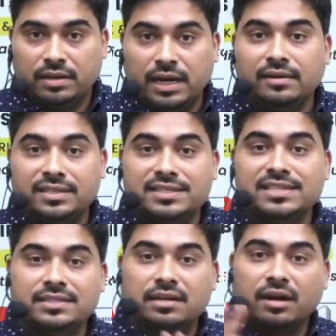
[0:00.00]
And this
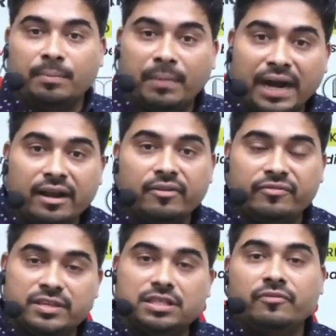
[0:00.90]
is the combined
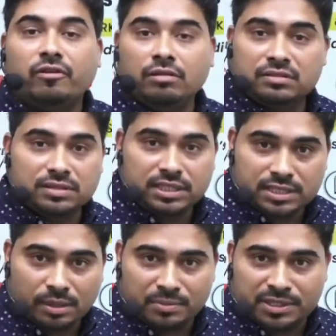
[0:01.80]
fees of all the three
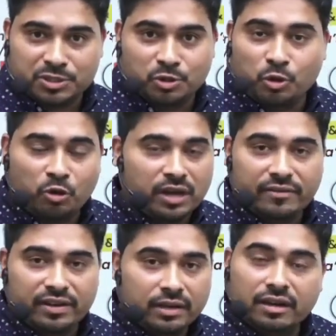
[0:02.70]
subjects. So don't
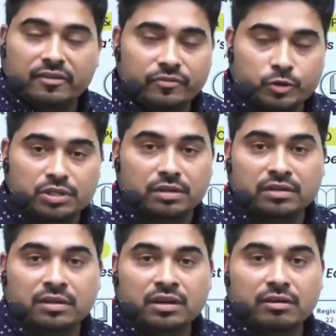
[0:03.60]
have any confusion,
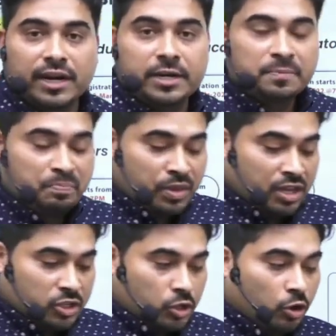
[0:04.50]
right?
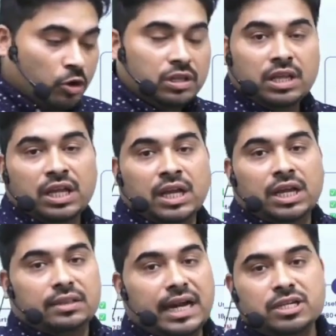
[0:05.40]
So
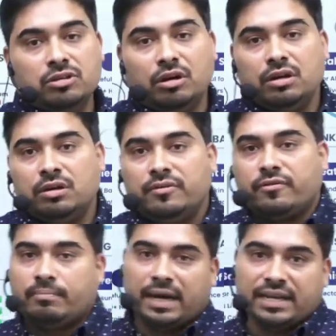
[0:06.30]
that's all
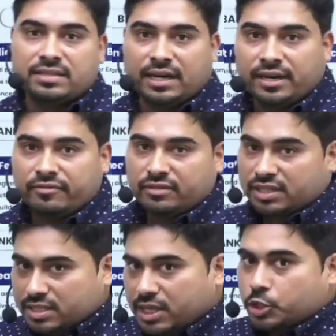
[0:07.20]
from my side for
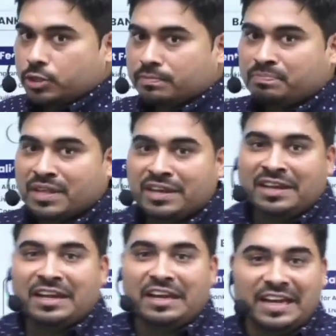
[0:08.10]
this session.
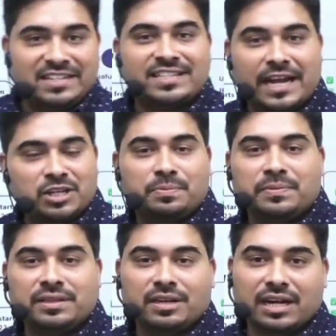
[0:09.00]
Let's catch up
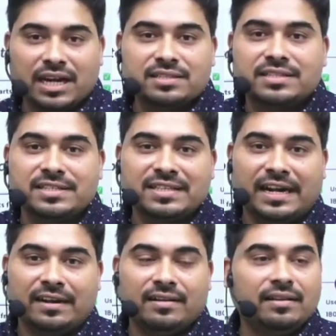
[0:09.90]
in the classes
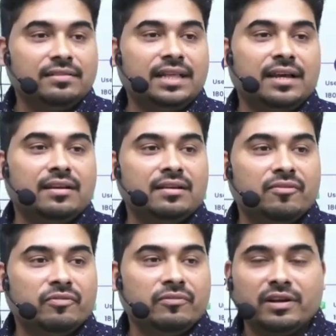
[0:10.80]
and then
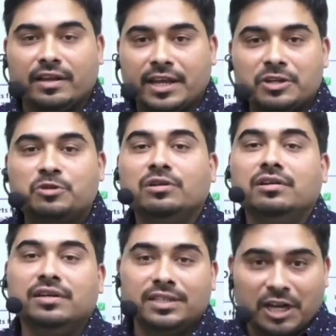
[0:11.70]
we will get to
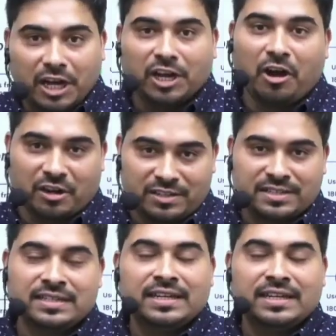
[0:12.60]
learn a lot.